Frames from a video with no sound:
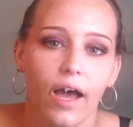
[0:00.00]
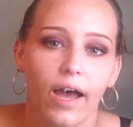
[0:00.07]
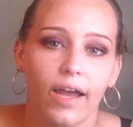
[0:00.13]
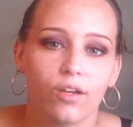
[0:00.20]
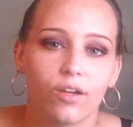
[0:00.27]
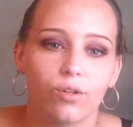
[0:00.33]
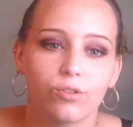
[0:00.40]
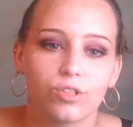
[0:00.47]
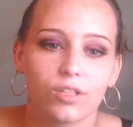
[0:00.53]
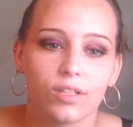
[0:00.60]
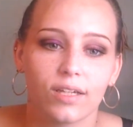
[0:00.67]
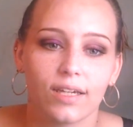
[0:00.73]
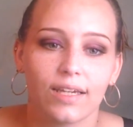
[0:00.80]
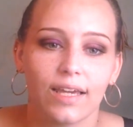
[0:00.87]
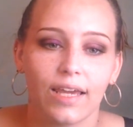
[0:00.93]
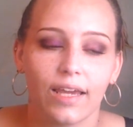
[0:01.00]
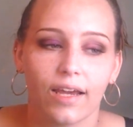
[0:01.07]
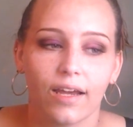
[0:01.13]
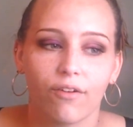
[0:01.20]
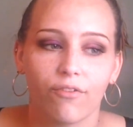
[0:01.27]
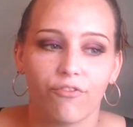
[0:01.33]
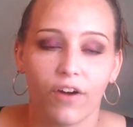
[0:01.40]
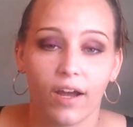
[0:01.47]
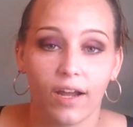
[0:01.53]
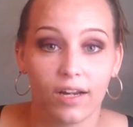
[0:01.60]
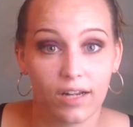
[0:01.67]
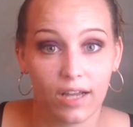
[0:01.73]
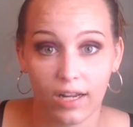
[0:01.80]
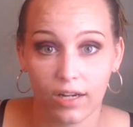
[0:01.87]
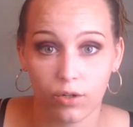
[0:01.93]
I usually can't
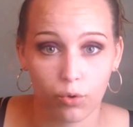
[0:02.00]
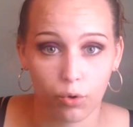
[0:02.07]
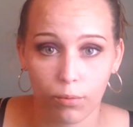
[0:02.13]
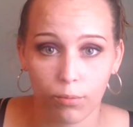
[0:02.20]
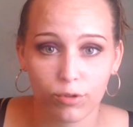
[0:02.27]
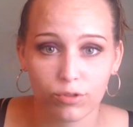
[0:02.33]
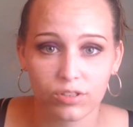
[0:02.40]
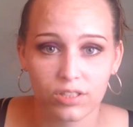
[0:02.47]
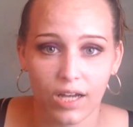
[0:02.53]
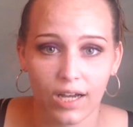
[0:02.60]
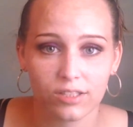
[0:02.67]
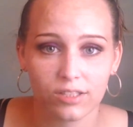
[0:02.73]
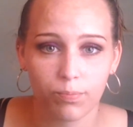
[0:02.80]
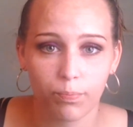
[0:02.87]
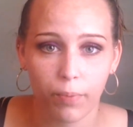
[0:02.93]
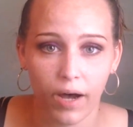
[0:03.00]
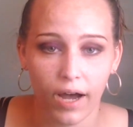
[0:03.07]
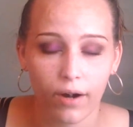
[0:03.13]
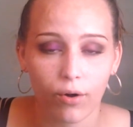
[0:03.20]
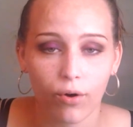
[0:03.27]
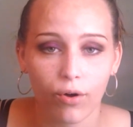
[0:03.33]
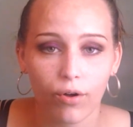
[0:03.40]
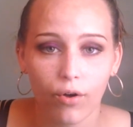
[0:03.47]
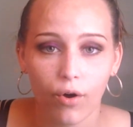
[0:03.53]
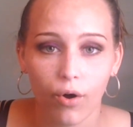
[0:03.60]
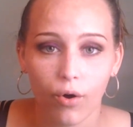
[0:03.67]
find a normal sized bottle,